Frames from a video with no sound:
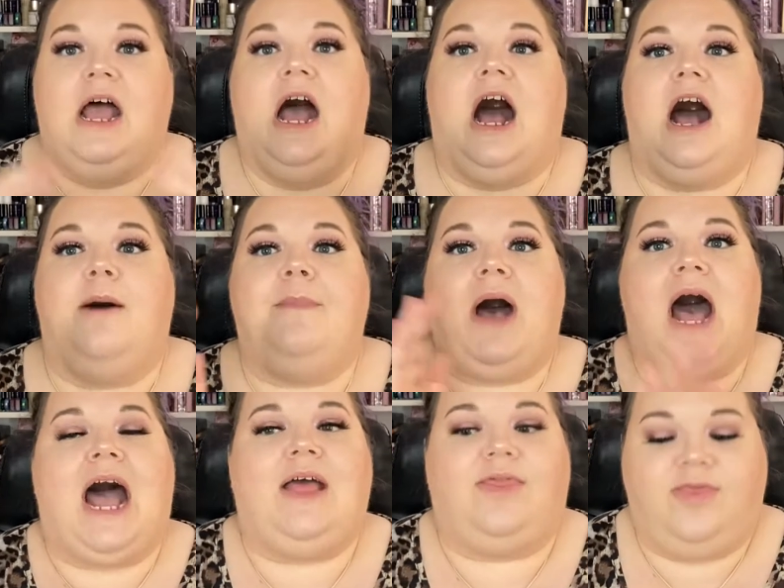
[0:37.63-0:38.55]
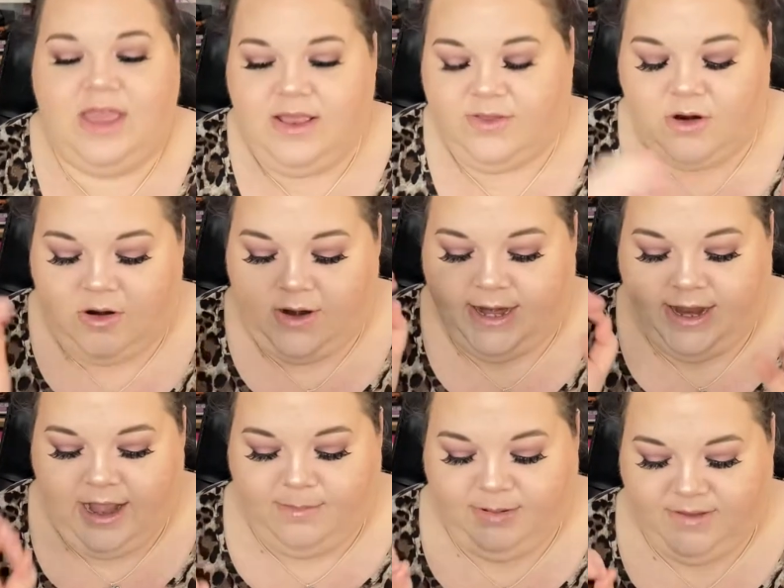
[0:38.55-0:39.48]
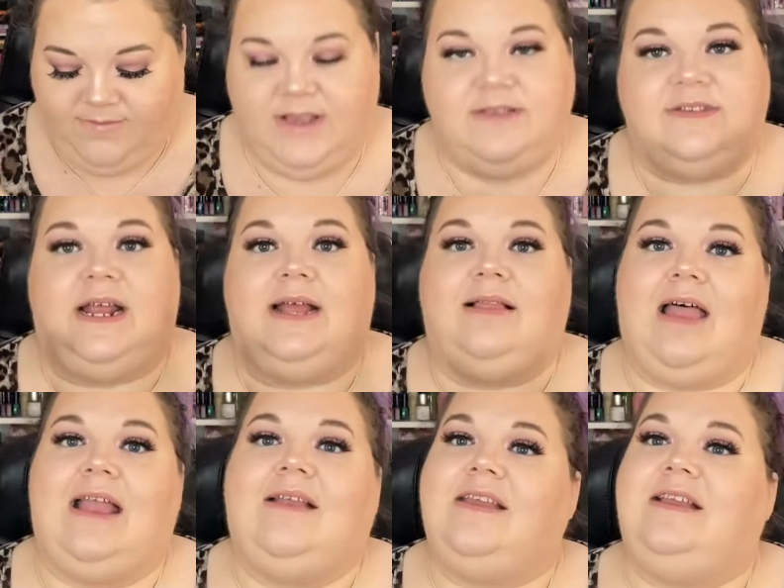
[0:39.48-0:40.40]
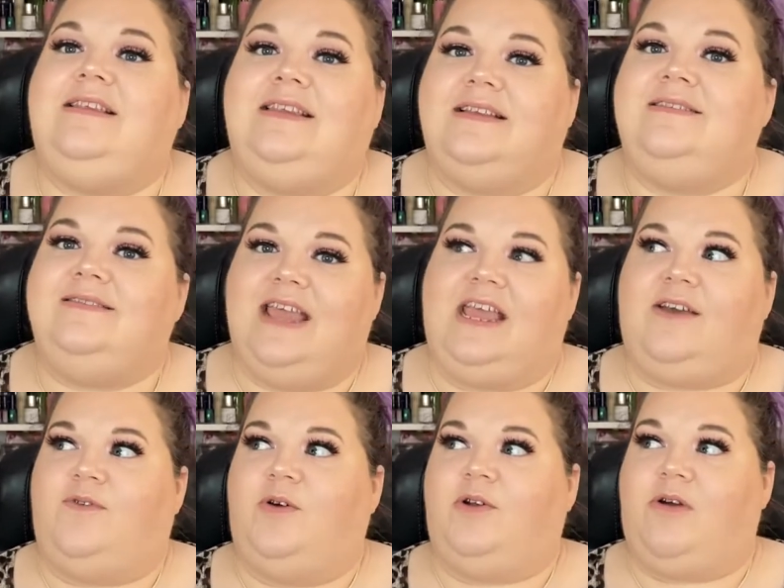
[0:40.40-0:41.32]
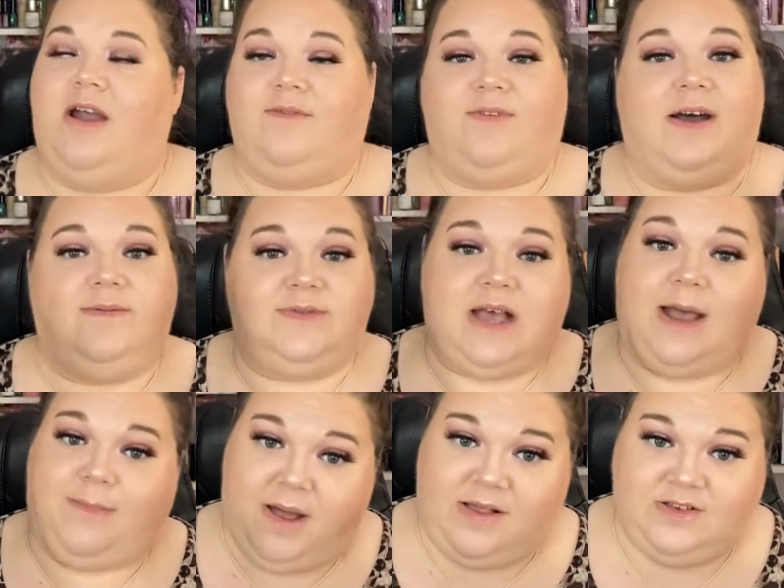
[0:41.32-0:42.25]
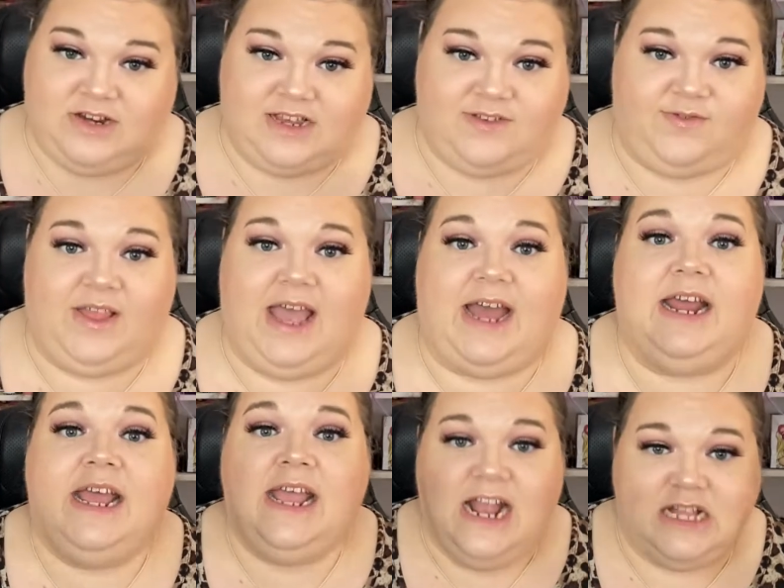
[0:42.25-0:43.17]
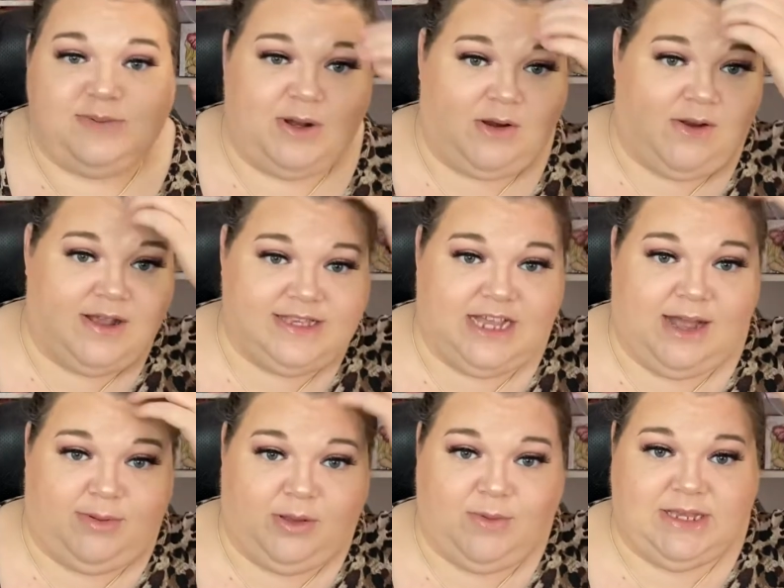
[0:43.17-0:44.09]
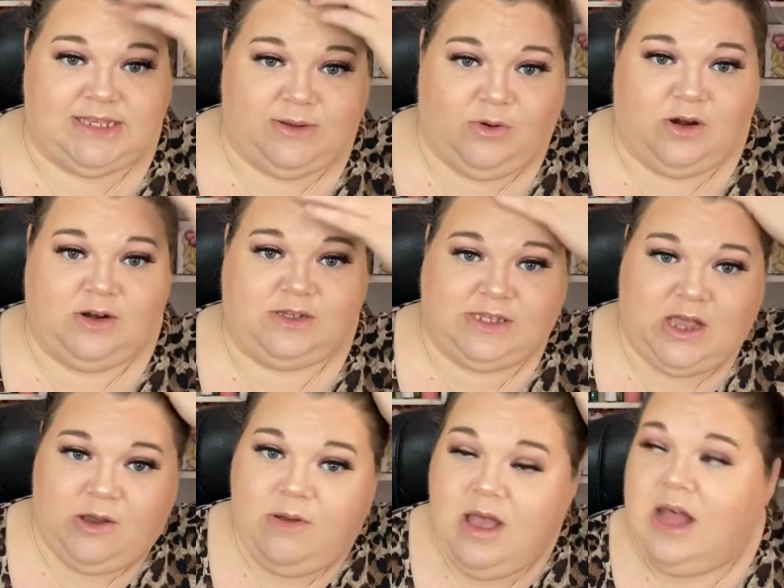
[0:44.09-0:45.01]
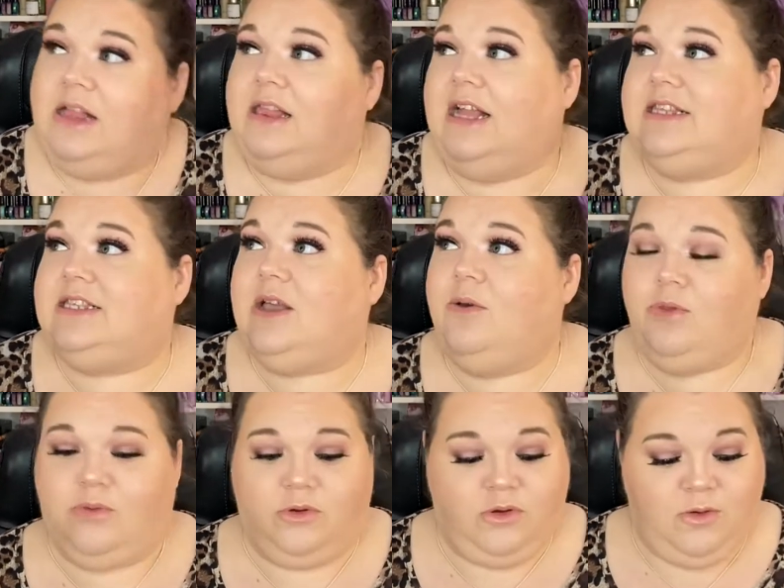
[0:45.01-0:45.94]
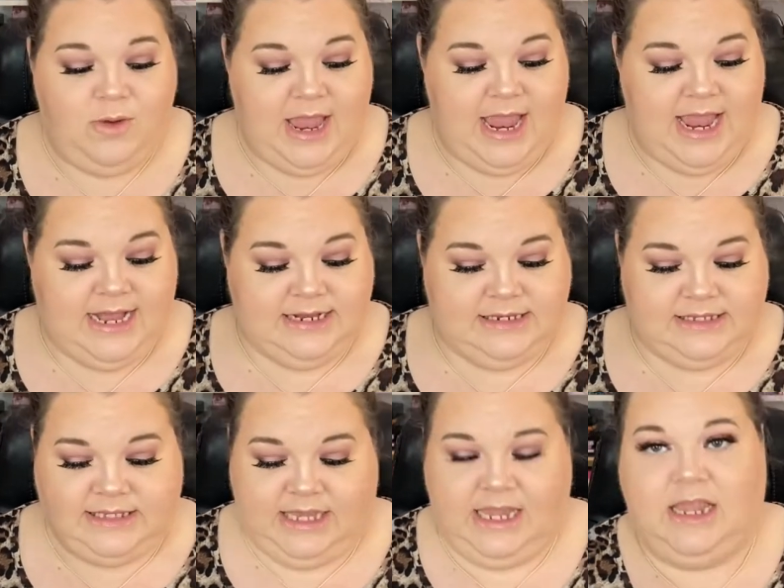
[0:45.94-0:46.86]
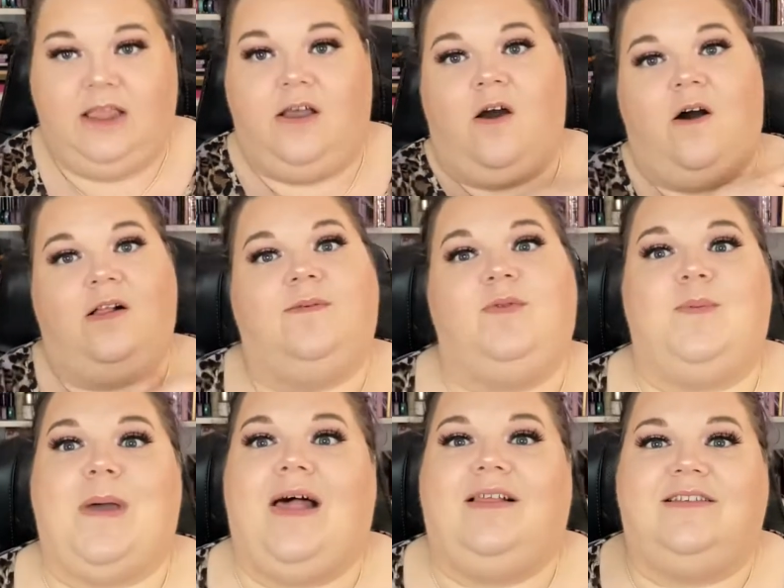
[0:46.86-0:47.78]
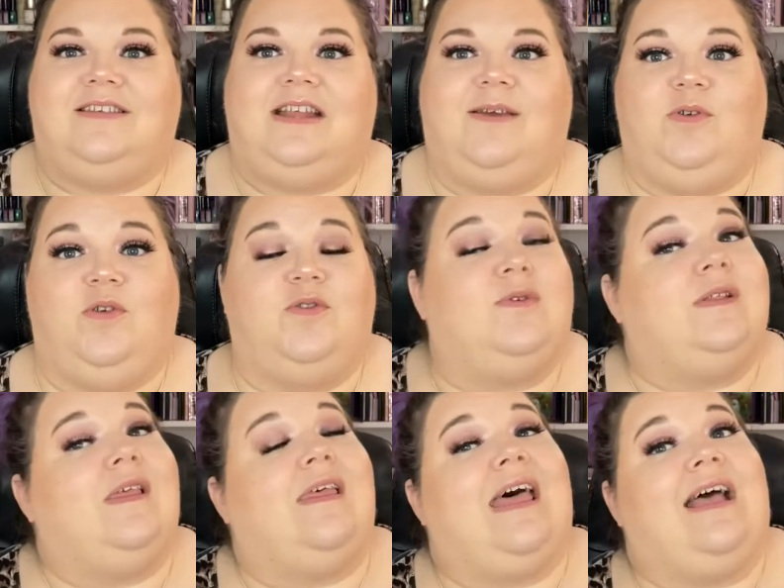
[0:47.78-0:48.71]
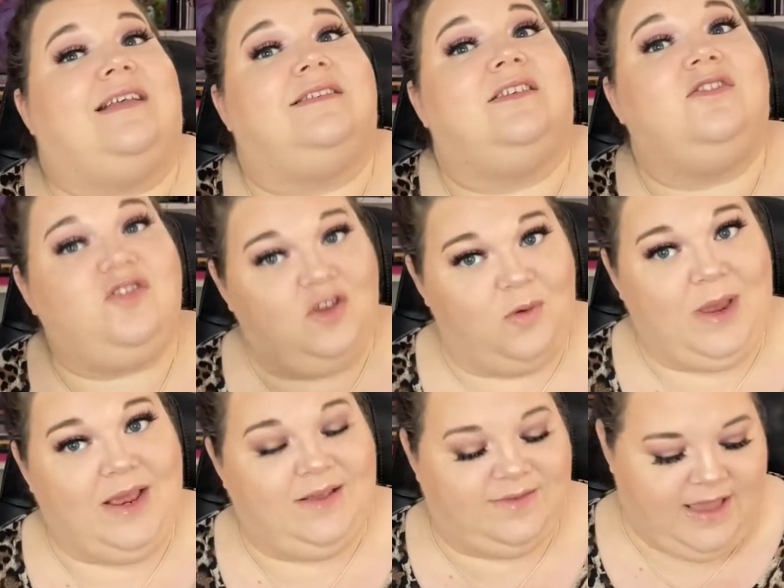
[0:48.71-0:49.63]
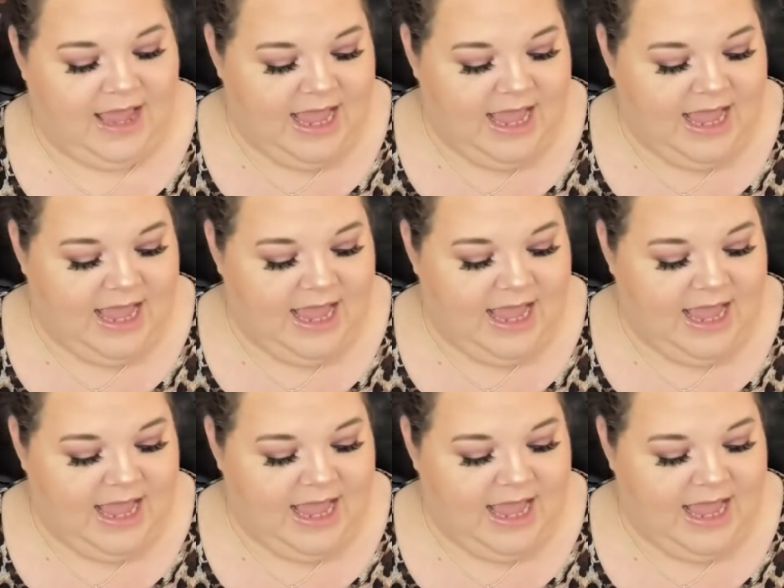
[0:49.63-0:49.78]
Um, I think there are a couple of these that I likely didn't take a photograph of. I apologize for that it's been a crazy couple of weeks at work. So let's go through and see all of the palettes that I've used for the last two weeks.